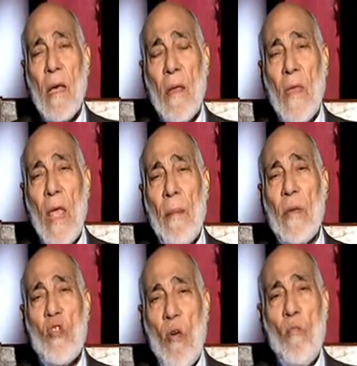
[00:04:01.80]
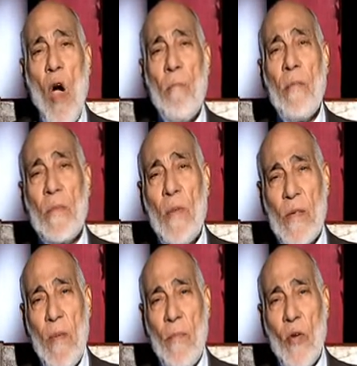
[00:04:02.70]
the image of Muhammad, peace
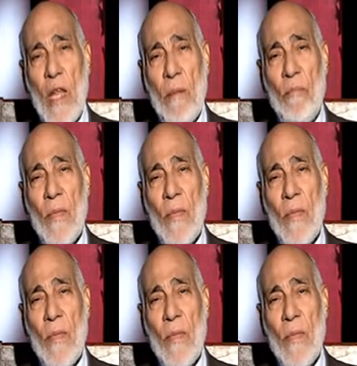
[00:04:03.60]
be upon him?